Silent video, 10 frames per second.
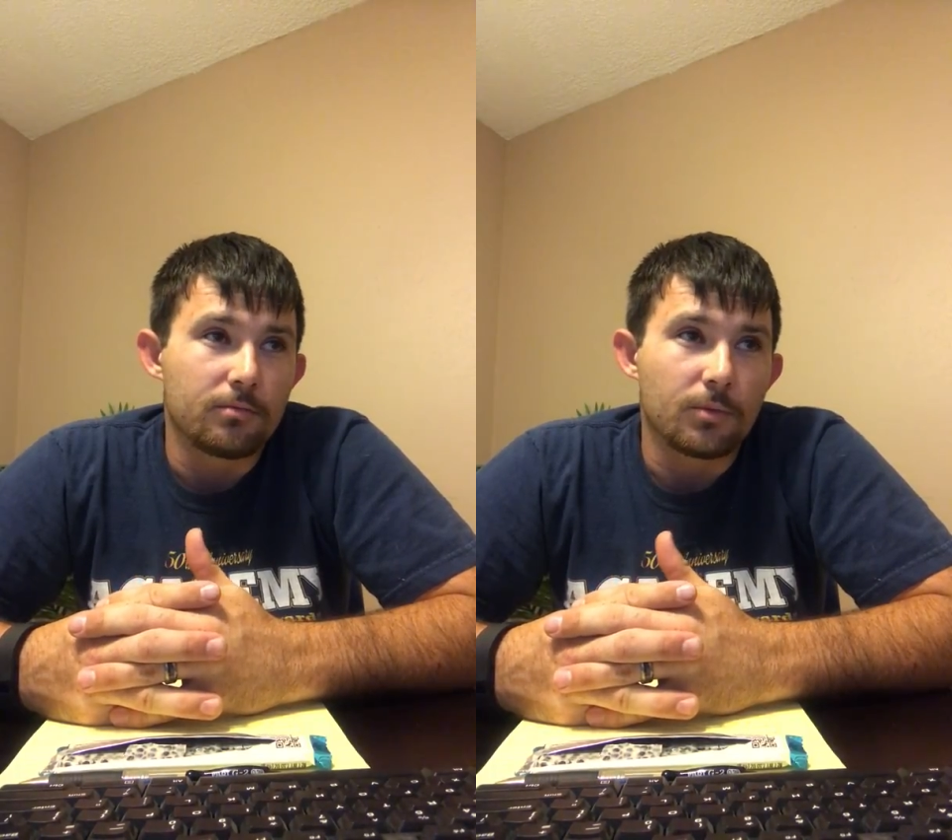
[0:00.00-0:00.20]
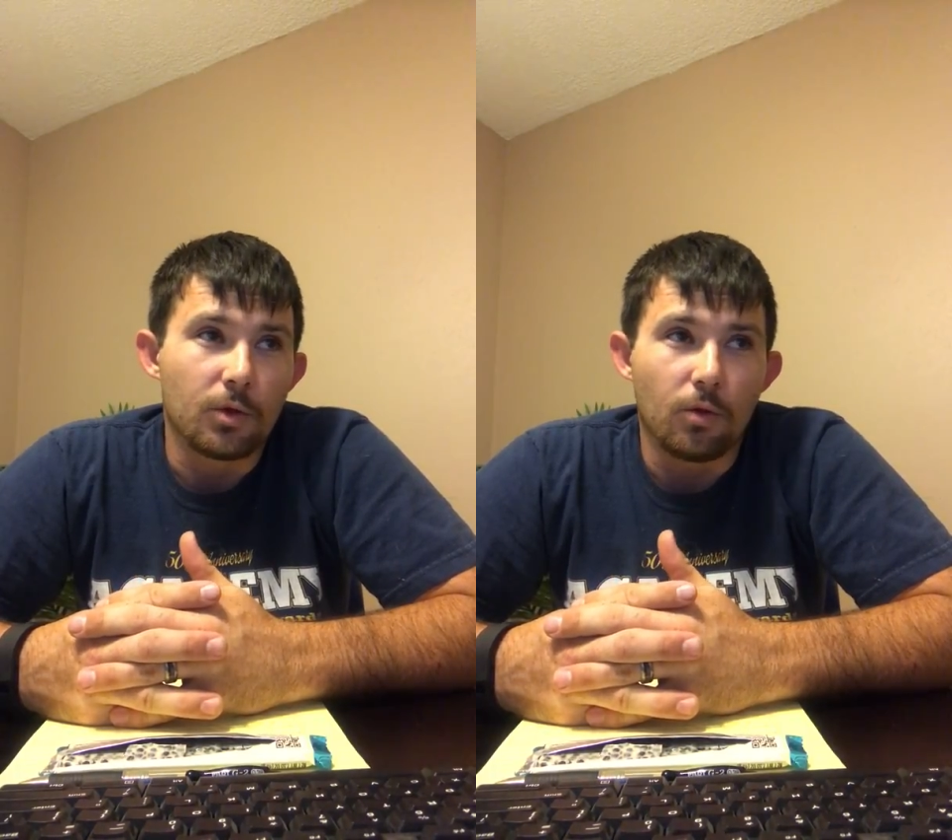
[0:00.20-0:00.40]

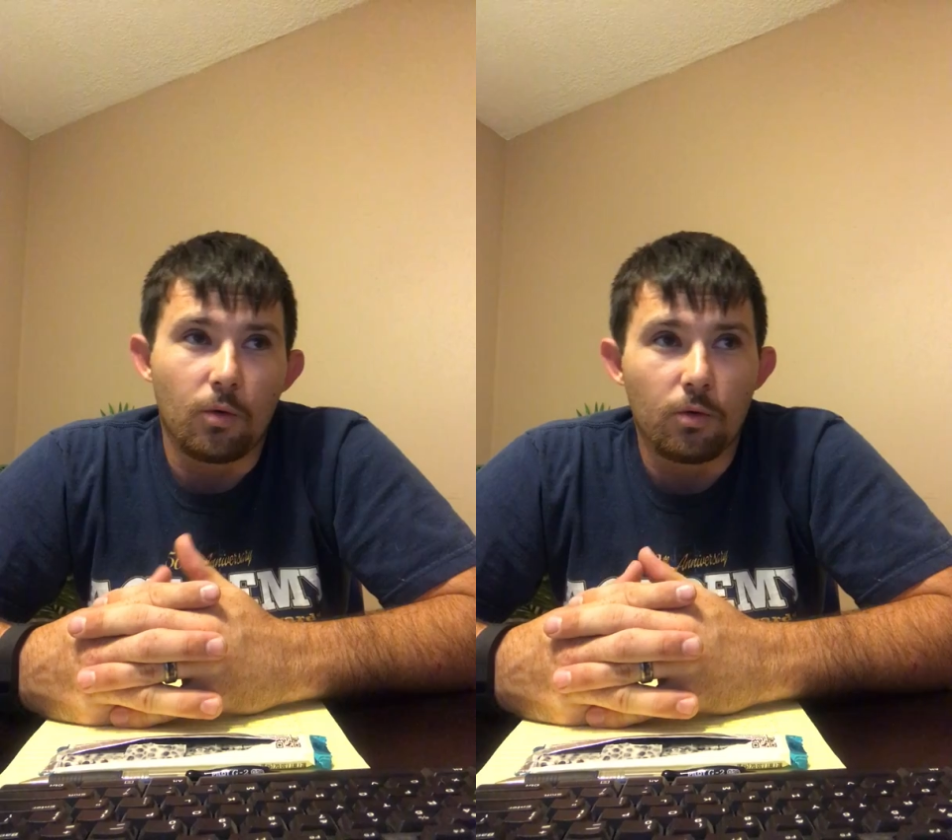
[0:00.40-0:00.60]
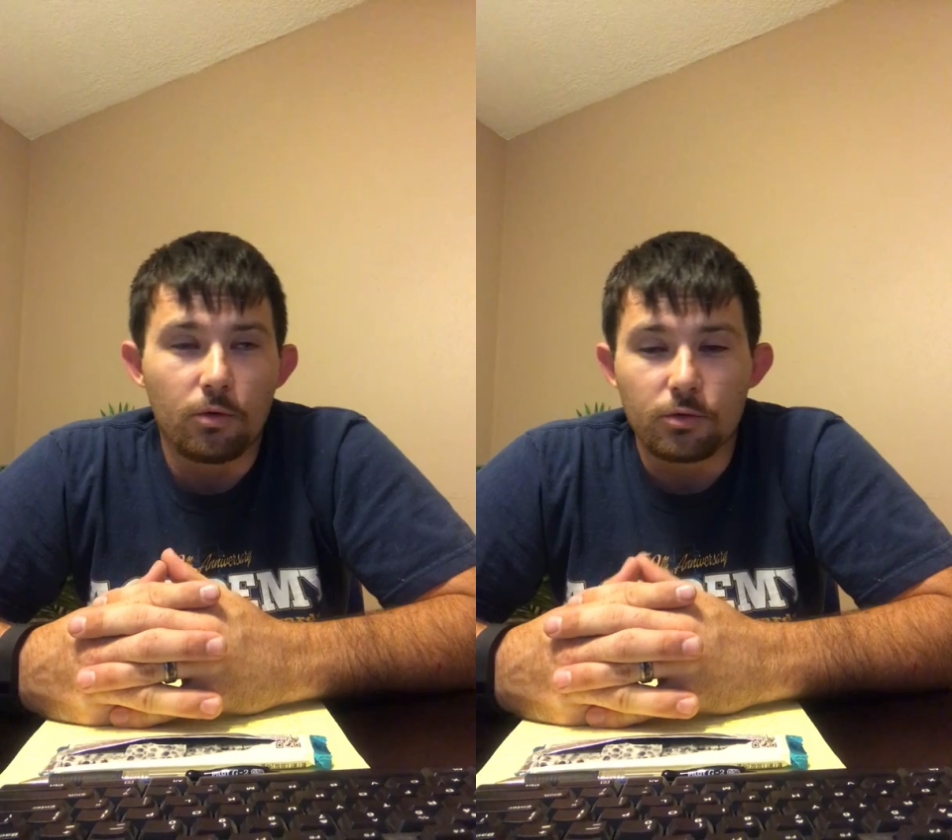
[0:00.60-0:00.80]
The
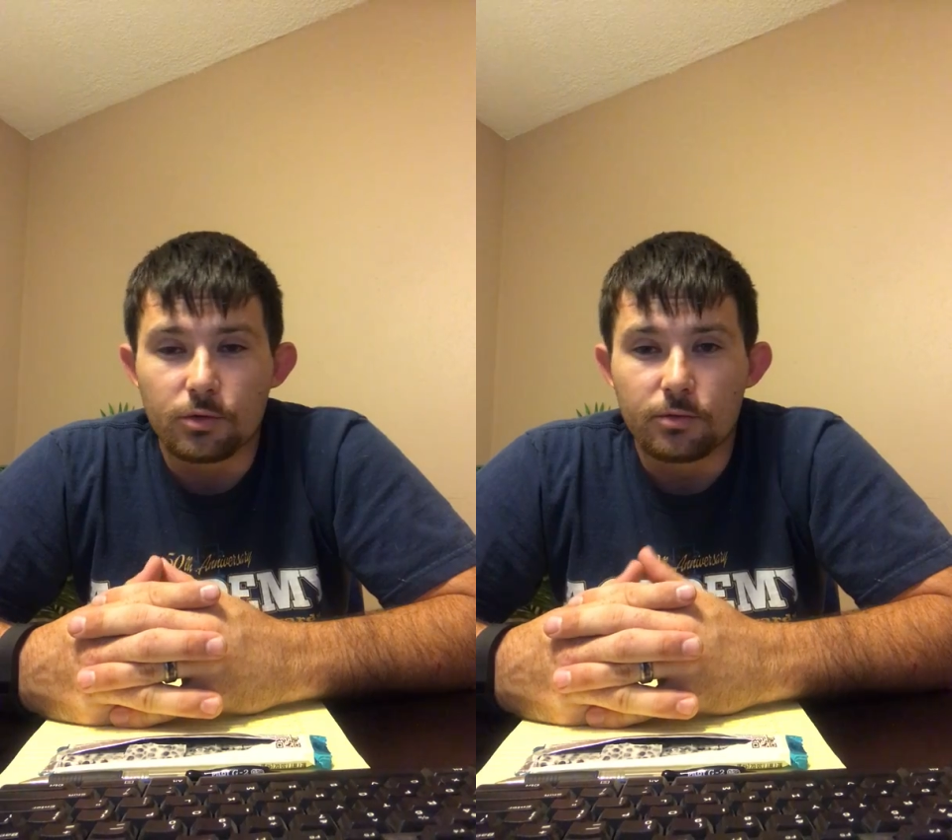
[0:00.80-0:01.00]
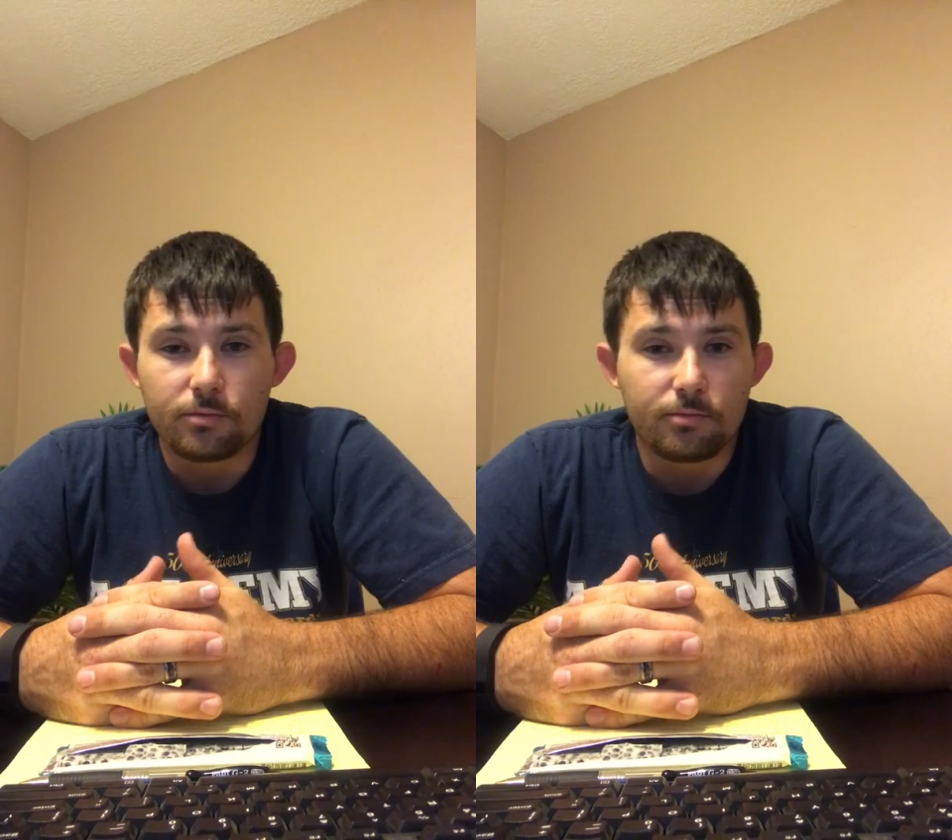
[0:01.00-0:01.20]

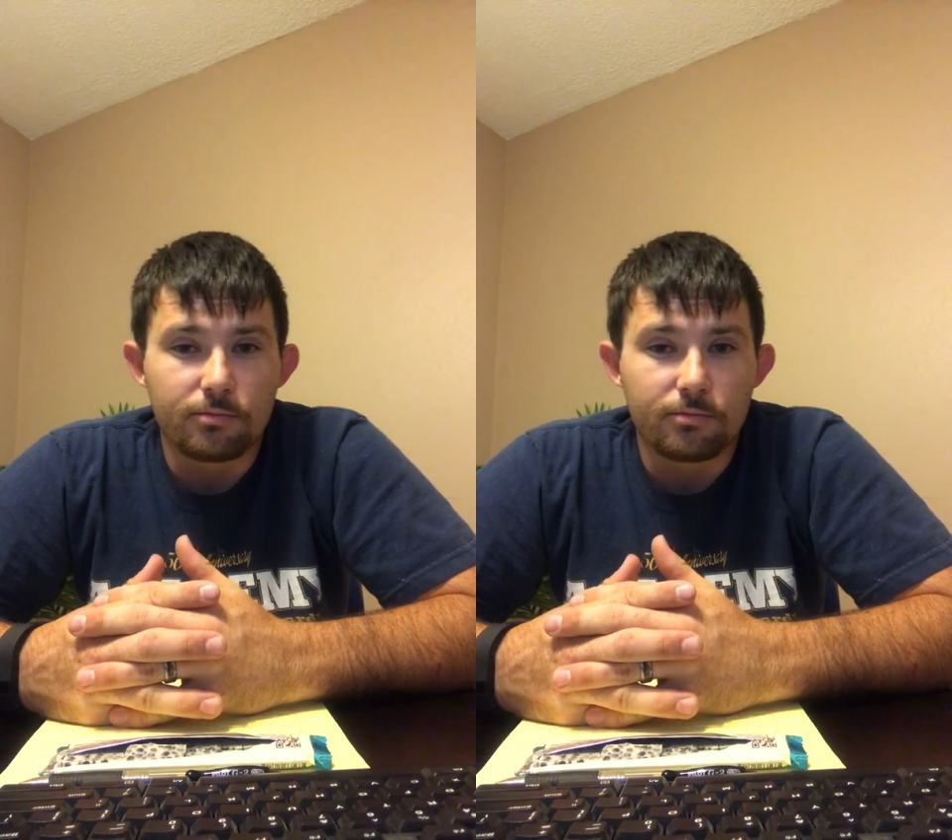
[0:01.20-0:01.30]
oil's